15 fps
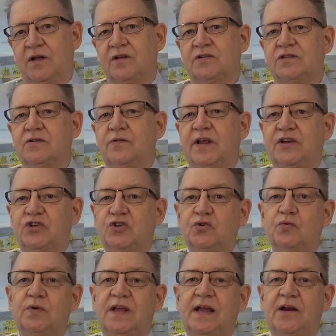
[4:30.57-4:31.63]
so that
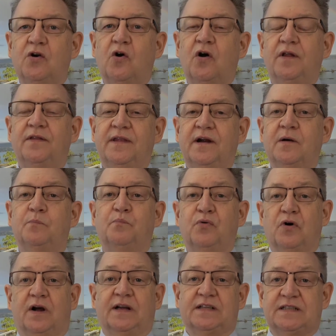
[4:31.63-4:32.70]
you get on their
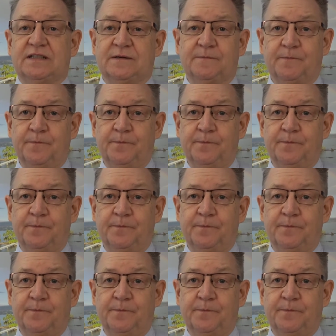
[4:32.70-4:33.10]
books.